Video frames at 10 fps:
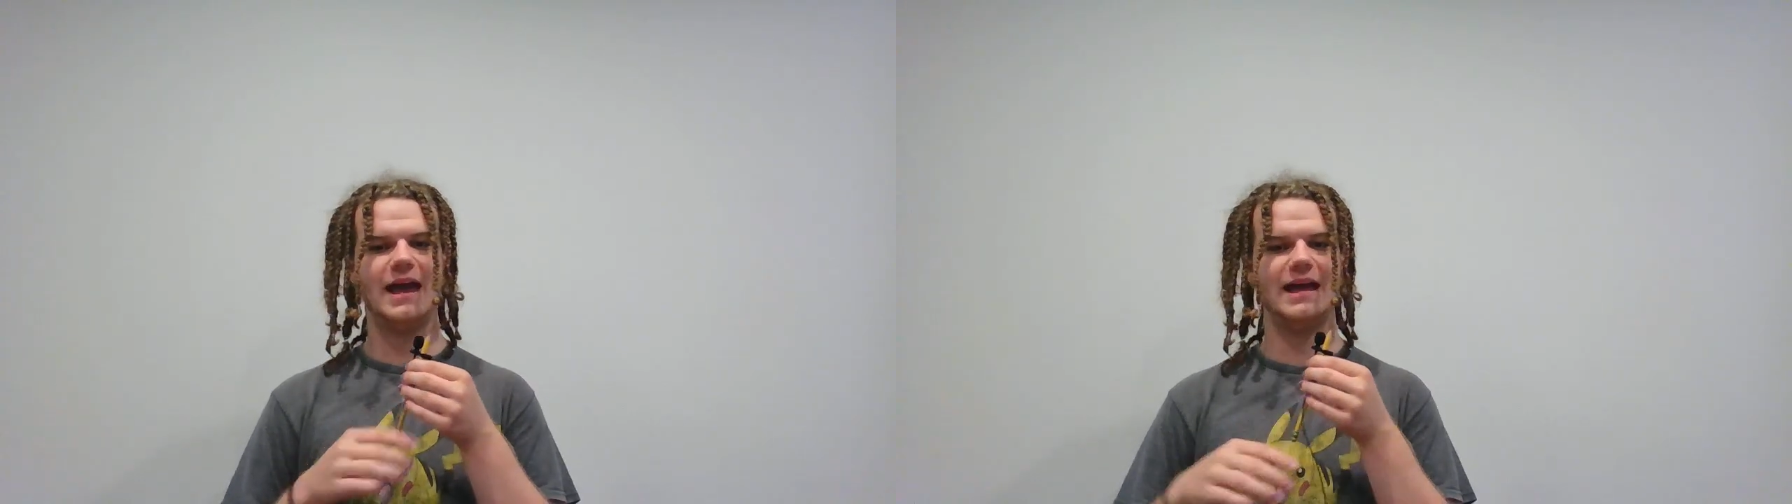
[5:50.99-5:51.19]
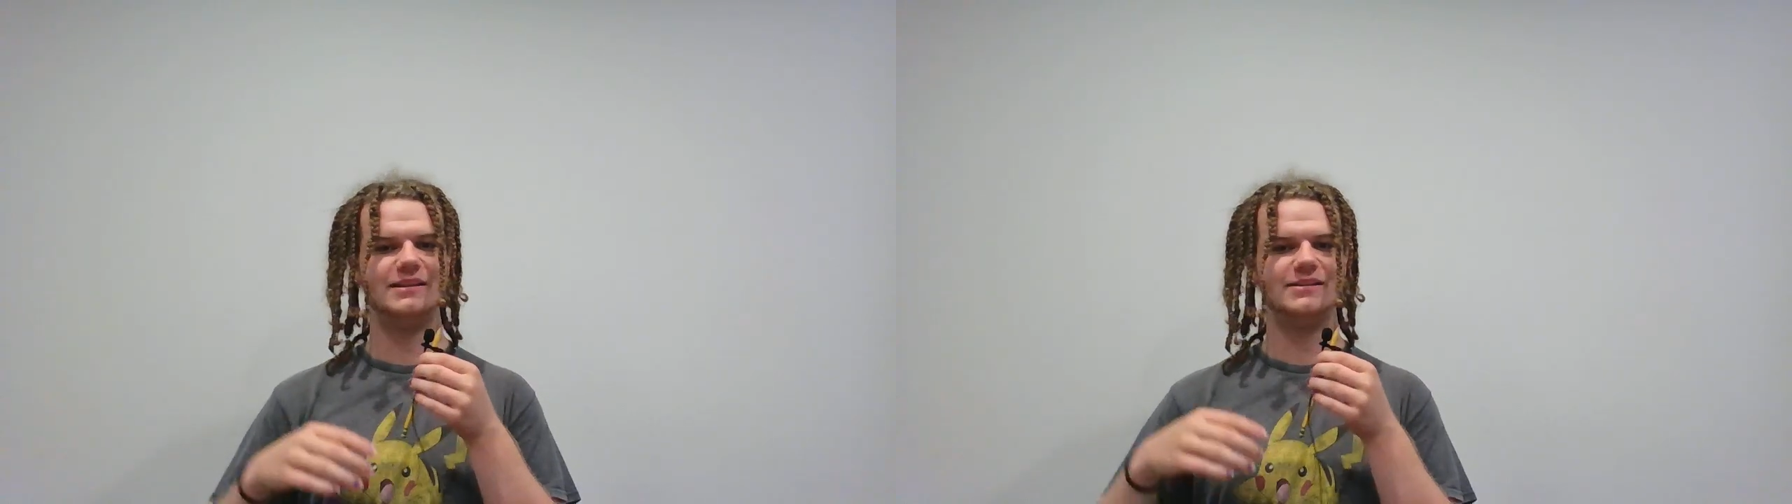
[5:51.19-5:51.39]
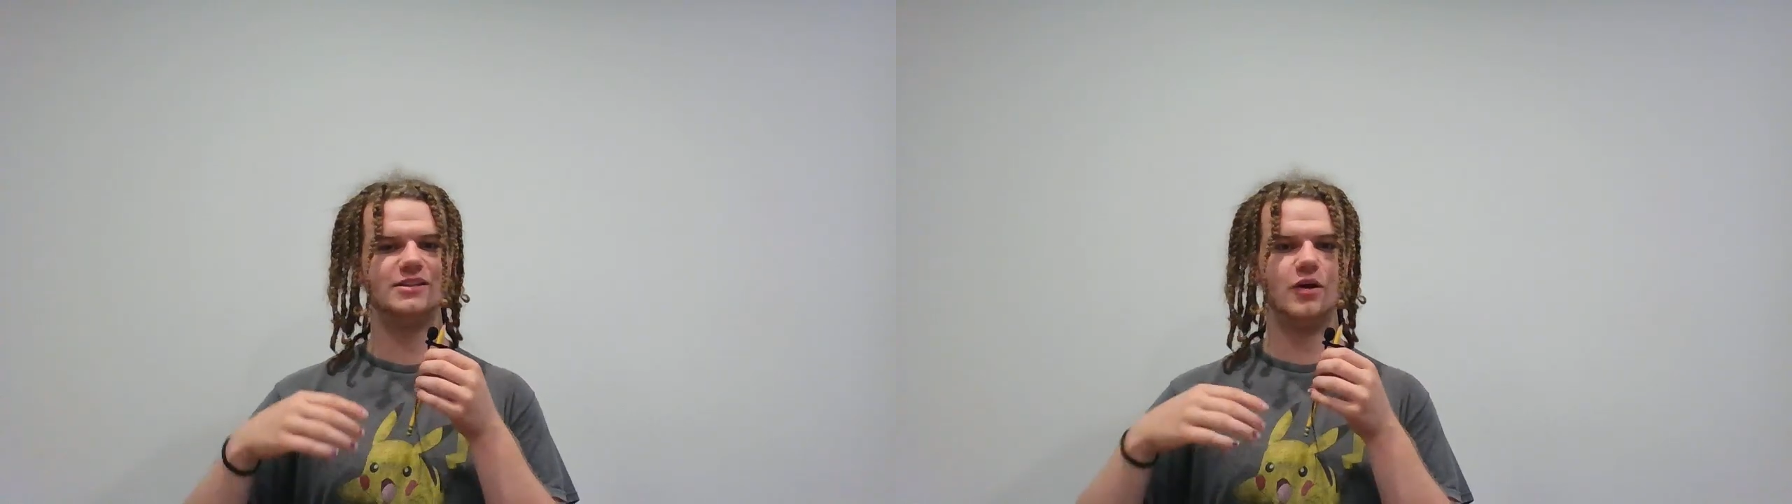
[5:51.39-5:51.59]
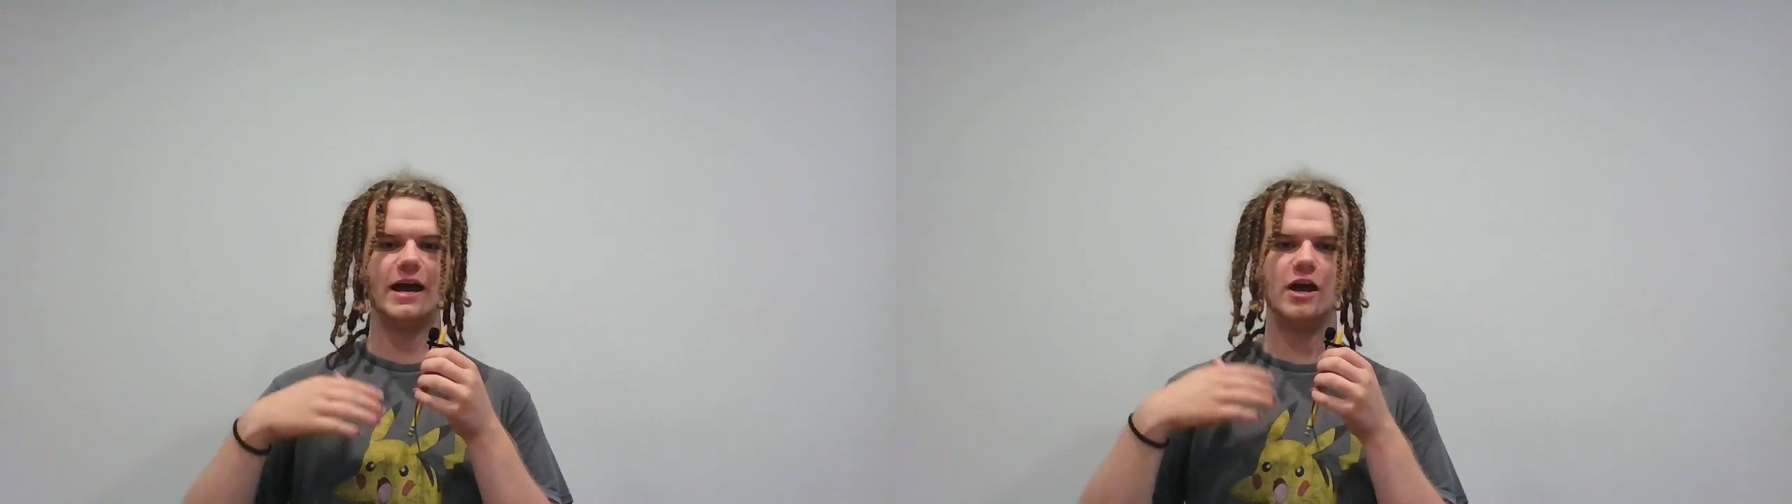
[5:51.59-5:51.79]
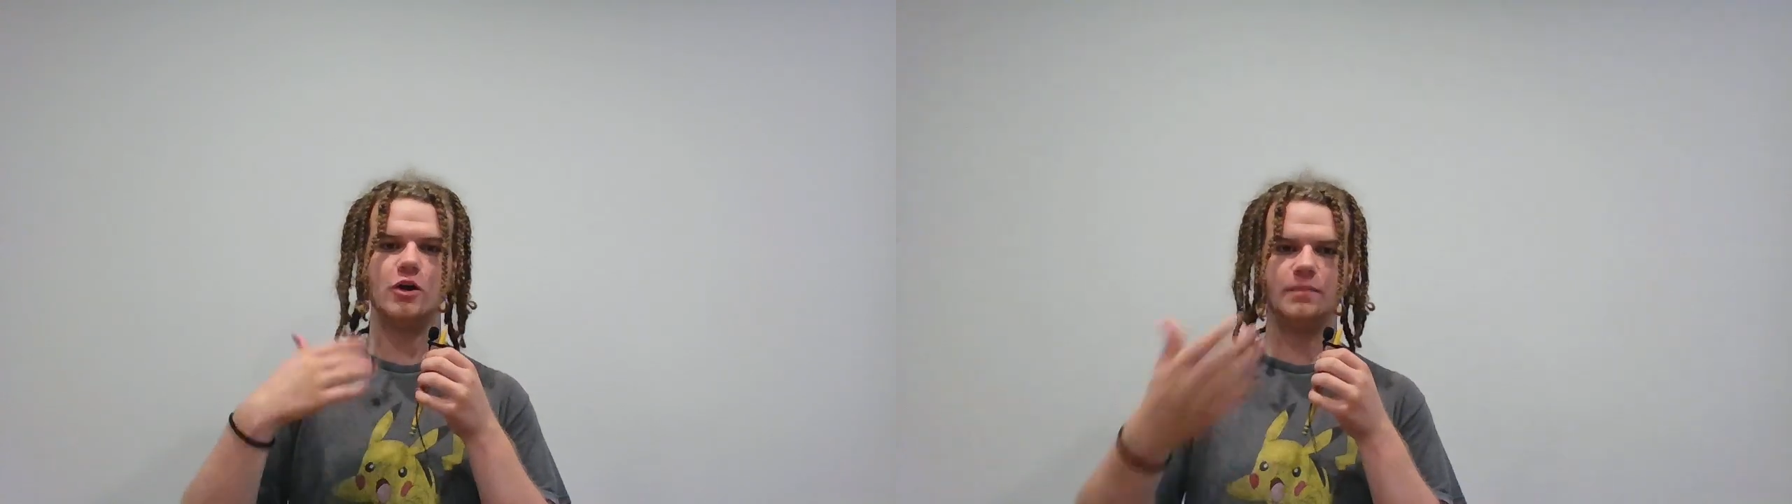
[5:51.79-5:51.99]
And so
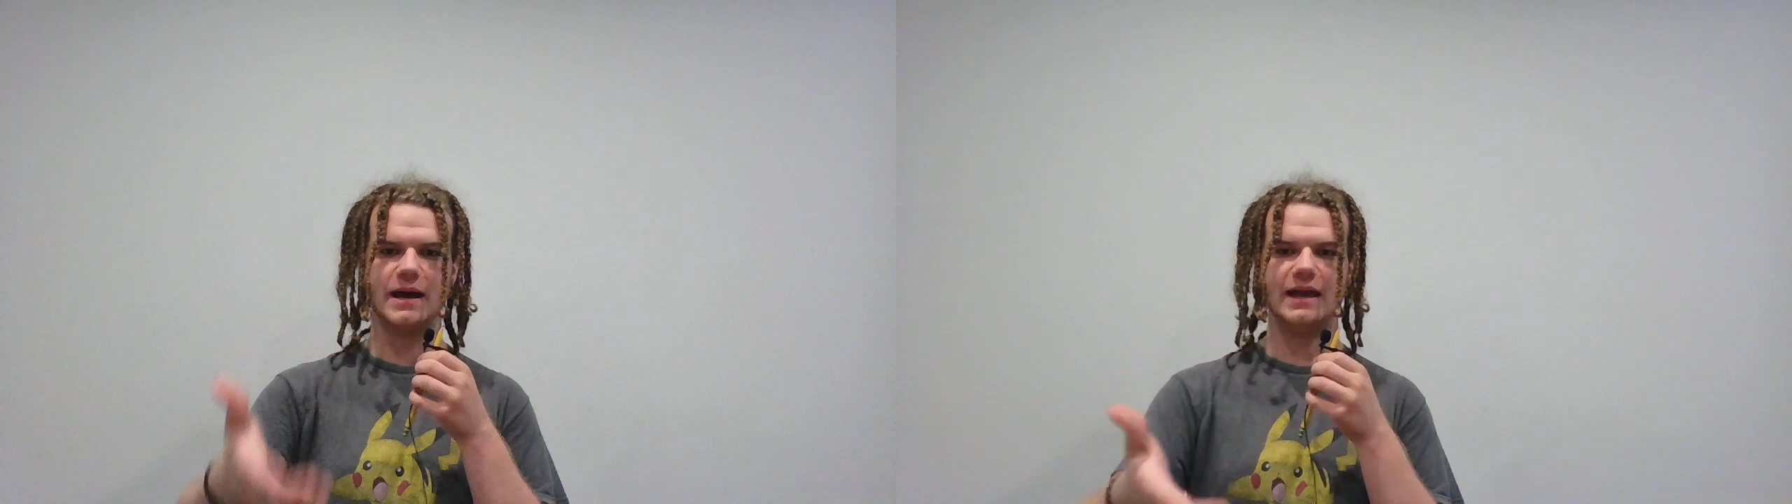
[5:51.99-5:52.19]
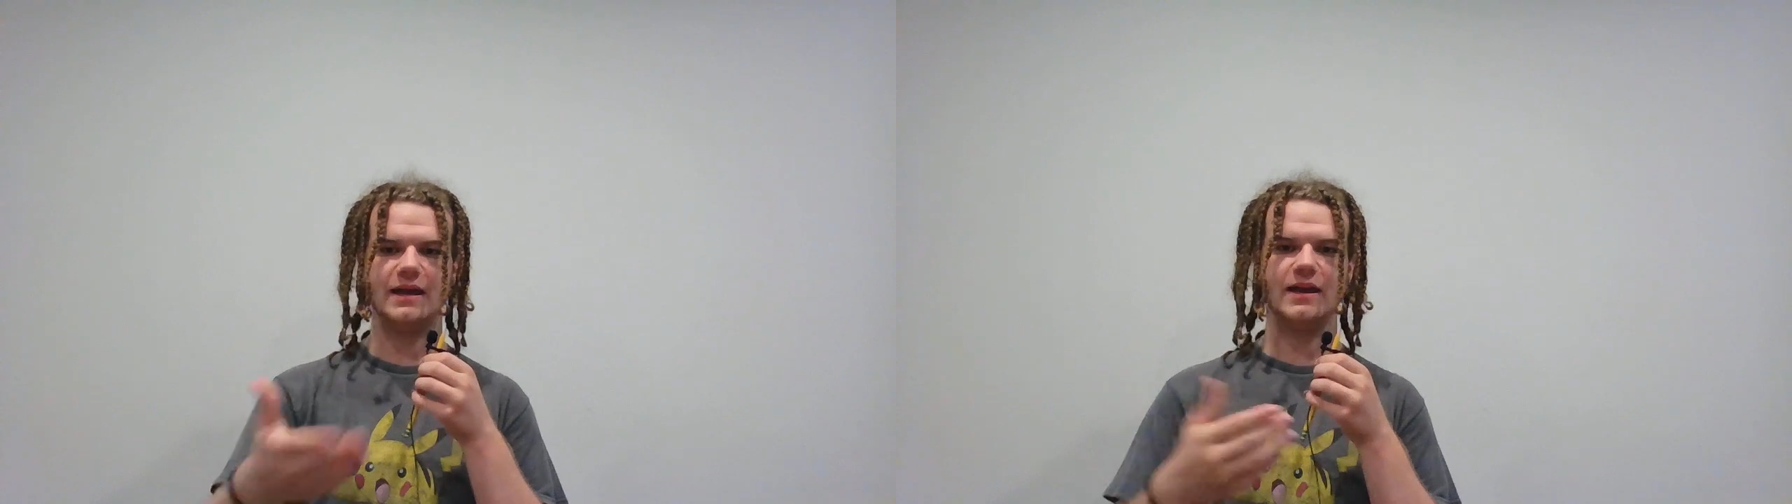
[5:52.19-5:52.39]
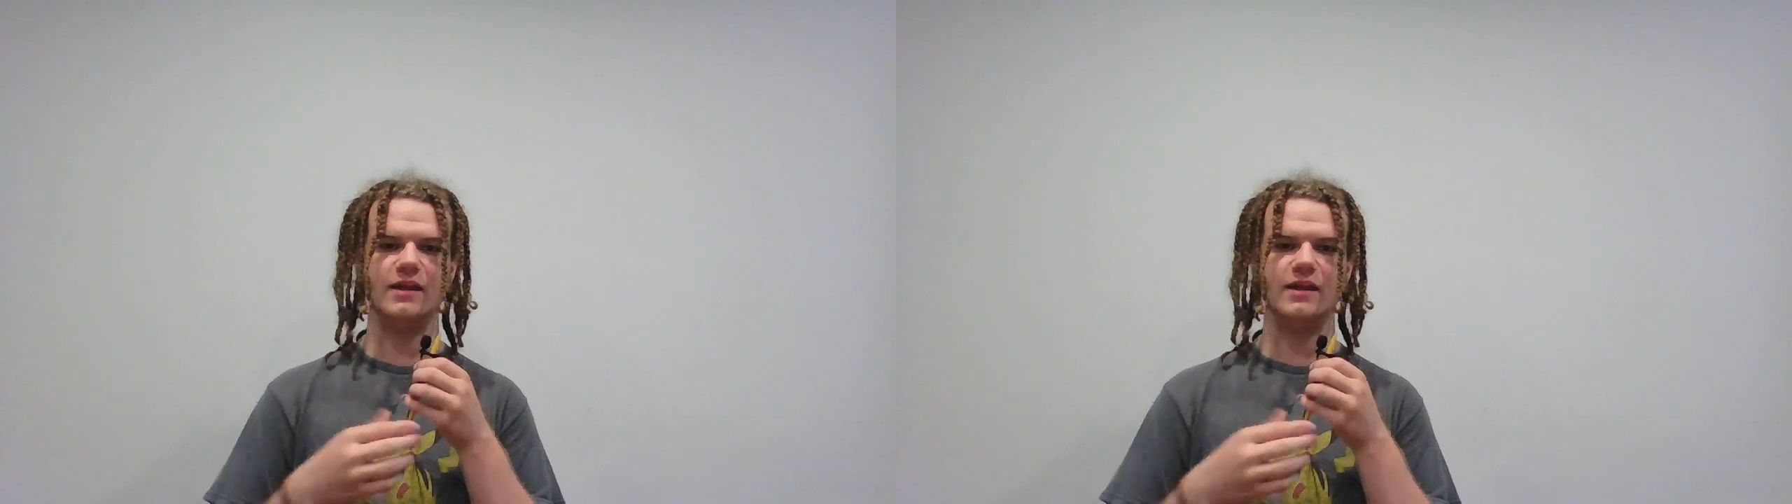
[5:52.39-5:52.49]
I hope I